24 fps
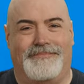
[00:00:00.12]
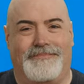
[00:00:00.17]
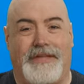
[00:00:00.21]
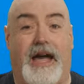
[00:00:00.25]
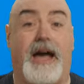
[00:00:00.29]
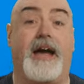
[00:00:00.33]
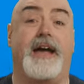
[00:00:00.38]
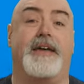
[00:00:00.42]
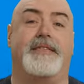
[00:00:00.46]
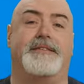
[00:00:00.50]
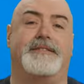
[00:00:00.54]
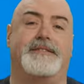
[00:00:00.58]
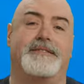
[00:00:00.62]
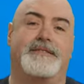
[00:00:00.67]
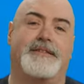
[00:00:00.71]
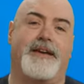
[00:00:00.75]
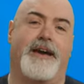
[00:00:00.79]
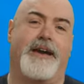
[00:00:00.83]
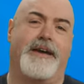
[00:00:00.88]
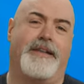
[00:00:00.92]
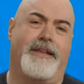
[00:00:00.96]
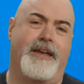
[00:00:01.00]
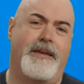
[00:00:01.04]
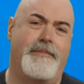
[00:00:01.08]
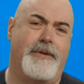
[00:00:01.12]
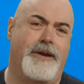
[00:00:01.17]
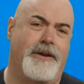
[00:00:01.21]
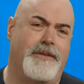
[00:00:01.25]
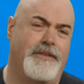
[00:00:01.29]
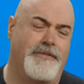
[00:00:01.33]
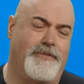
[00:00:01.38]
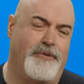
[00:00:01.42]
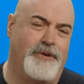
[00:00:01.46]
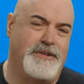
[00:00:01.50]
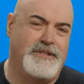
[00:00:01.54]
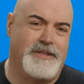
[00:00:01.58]
Hi, this is Kyle Hebert,
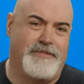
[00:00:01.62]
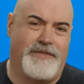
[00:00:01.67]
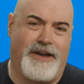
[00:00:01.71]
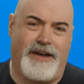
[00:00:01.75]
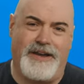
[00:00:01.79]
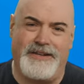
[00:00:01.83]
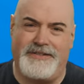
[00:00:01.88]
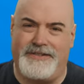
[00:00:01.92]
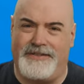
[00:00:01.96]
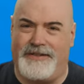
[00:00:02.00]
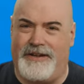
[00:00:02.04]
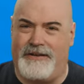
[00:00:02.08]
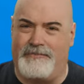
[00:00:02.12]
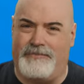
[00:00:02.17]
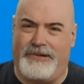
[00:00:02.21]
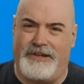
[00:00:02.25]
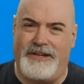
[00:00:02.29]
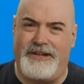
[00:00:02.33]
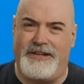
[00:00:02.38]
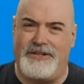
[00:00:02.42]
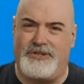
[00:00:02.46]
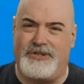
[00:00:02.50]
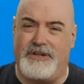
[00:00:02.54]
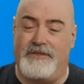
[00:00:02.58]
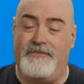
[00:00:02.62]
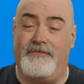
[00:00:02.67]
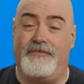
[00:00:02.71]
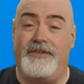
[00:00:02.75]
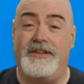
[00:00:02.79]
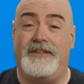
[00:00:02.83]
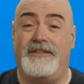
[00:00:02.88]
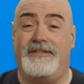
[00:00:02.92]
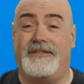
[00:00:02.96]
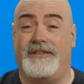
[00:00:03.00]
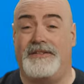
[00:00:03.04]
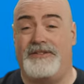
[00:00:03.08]
the voice of Aizen on Bleach, and
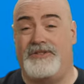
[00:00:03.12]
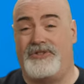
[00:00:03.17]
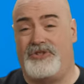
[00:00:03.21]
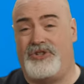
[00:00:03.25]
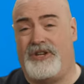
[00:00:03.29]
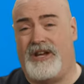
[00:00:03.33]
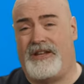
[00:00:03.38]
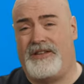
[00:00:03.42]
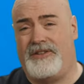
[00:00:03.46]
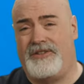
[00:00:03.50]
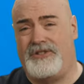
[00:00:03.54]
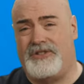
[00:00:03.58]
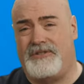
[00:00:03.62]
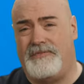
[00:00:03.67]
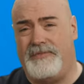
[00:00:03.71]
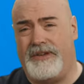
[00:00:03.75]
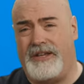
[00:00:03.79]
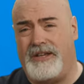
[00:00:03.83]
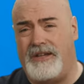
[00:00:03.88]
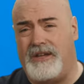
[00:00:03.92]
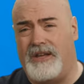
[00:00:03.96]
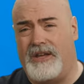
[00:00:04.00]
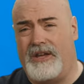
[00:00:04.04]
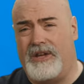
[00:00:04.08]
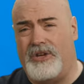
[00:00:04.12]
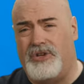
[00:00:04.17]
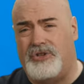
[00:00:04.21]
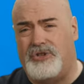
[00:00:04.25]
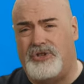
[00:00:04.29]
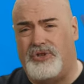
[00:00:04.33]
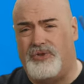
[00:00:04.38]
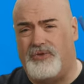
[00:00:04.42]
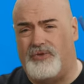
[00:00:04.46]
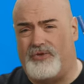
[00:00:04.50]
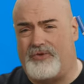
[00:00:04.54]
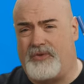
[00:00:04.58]
Viz has challenged me
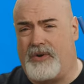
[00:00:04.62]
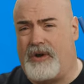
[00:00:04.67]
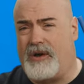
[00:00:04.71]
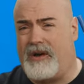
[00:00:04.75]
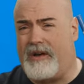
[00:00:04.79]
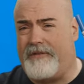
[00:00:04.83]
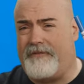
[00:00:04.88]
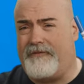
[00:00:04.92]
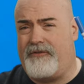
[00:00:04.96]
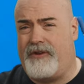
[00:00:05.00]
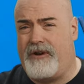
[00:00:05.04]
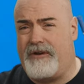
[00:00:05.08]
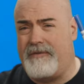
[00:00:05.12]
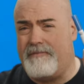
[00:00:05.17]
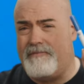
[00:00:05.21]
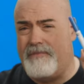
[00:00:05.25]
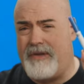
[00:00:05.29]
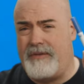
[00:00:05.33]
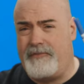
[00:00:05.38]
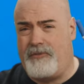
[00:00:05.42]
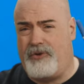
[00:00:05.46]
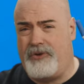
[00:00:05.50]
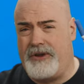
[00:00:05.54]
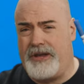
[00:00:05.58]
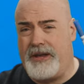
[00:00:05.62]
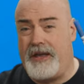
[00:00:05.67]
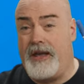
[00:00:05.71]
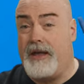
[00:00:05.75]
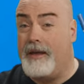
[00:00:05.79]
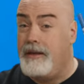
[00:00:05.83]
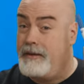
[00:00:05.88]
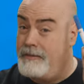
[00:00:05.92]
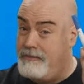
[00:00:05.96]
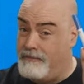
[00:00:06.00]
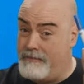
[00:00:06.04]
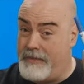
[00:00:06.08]
to draw from memory
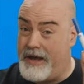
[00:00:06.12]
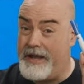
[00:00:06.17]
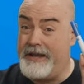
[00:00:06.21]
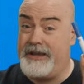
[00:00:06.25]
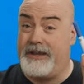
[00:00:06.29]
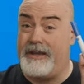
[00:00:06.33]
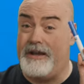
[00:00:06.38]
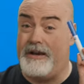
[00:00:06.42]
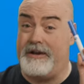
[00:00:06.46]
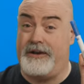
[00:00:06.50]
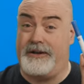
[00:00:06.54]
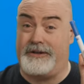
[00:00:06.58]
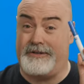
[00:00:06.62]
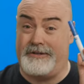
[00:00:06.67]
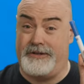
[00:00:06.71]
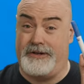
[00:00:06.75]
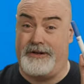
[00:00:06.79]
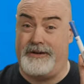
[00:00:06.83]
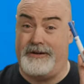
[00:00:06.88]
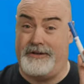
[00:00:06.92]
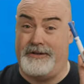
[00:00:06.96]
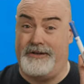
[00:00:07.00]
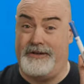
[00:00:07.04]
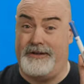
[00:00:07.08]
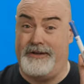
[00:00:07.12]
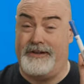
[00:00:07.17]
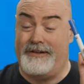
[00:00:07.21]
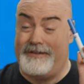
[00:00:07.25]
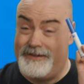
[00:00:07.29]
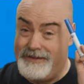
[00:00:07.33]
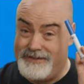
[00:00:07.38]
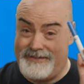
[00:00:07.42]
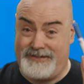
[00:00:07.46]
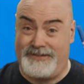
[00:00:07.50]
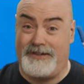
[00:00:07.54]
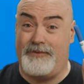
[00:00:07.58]
my character.
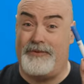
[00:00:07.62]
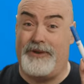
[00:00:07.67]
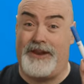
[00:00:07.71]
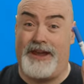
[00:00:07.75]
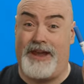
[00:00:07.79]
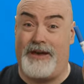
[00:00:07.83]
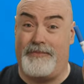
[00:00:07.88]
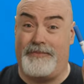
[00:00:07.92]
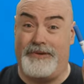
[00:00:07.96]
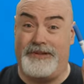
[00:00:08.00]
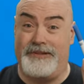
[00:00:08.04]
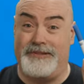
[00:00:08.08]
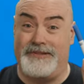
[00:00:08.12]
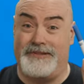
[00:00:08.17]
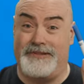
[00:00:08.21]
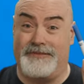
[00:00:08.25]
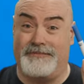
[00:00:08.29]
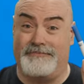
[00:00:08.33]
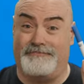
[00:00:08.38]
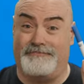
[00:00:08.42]
Let's see what happens.